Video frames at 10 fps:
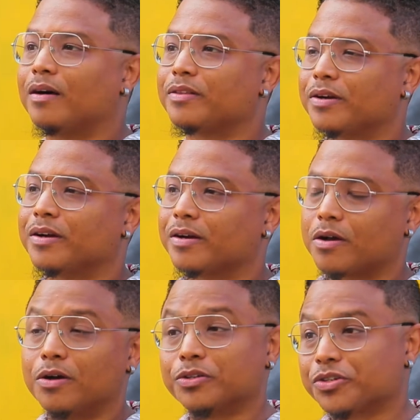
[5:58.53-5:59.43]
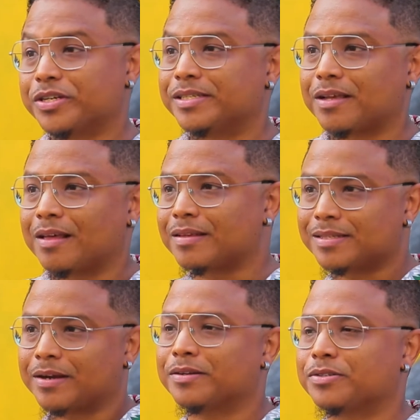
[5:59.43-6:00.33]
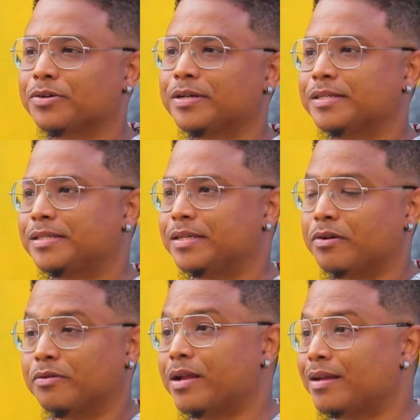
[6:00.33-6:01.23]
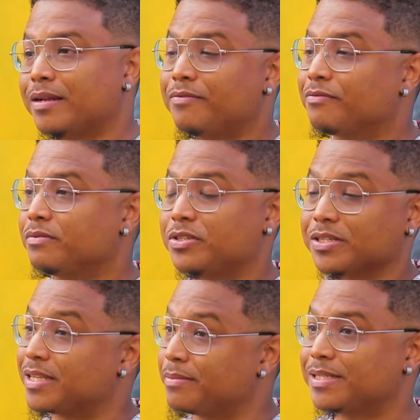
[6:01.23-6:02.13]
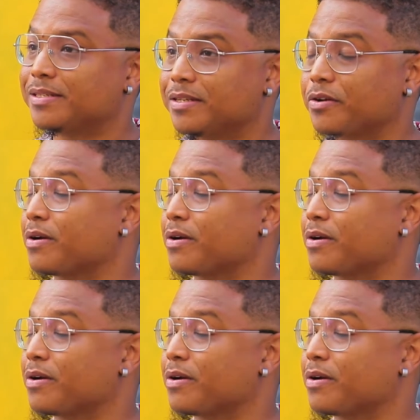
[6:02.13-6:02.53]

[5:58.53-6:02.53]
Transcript: other countries, other territories, you know, not even just limited to the